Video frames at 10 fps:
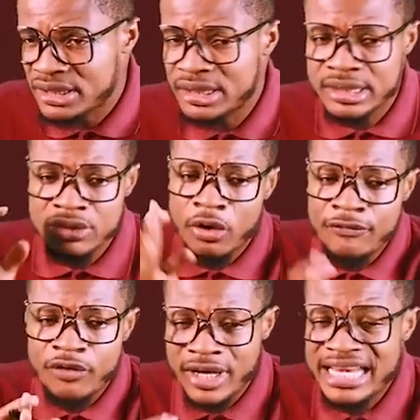is this. Don't
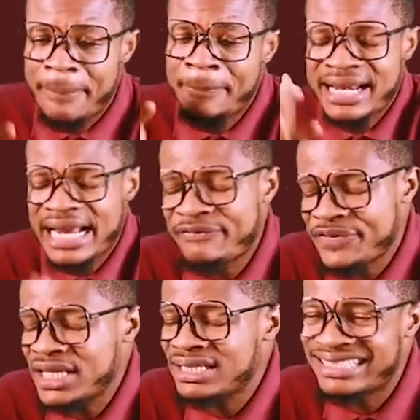forget that
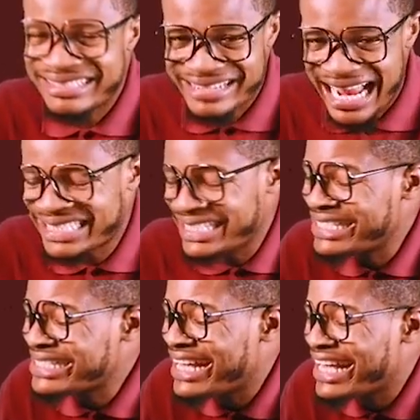paraffin, right,
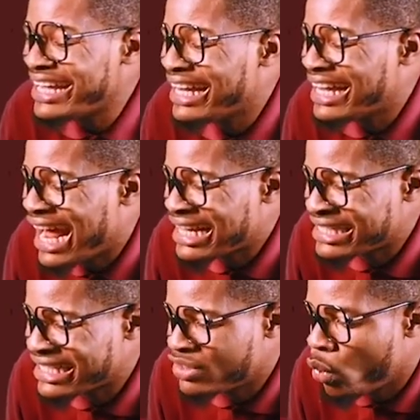is a
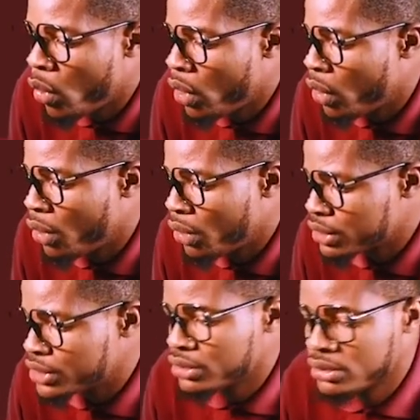Latin
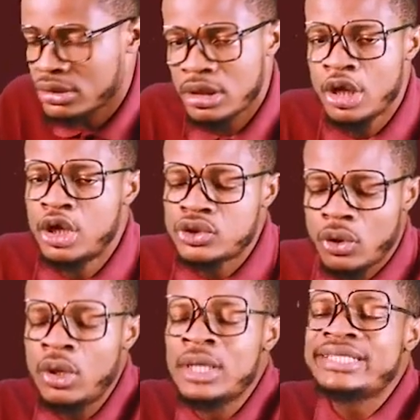word.
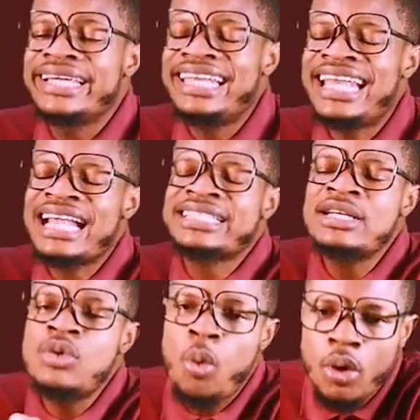So the
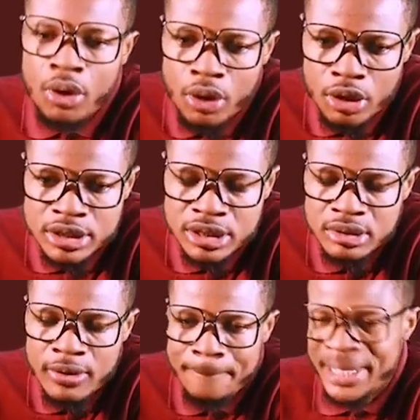Latin word
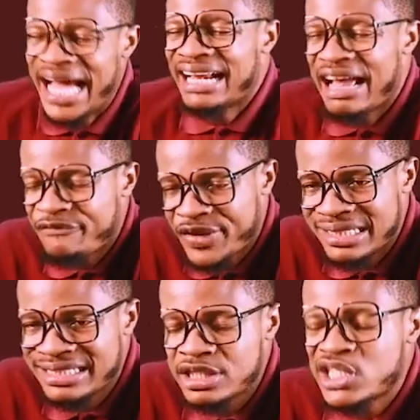
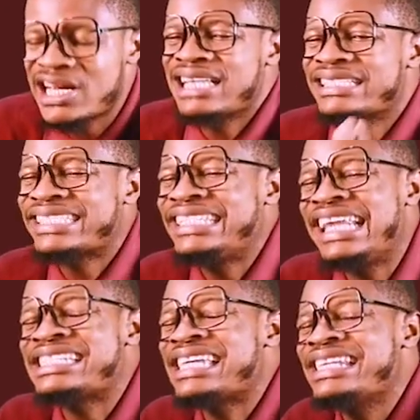paraffin
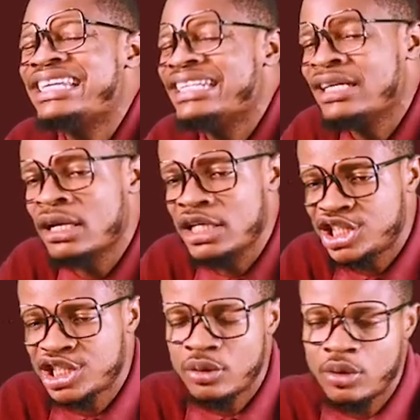translated in
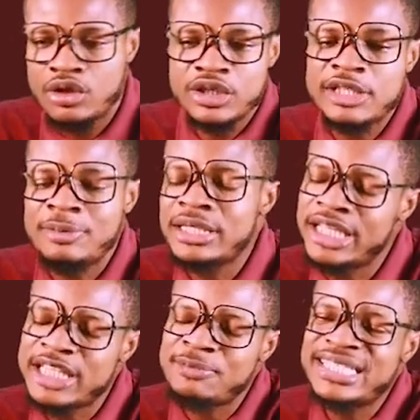English, what does it mean?
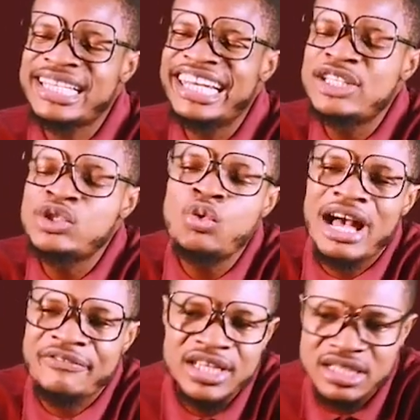It means little
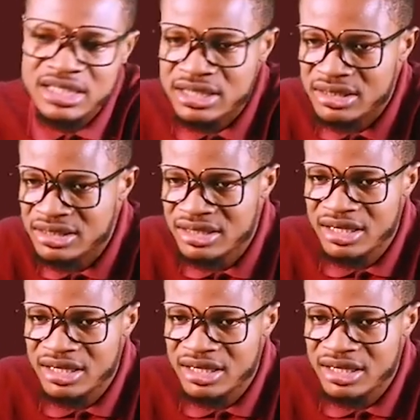affinity.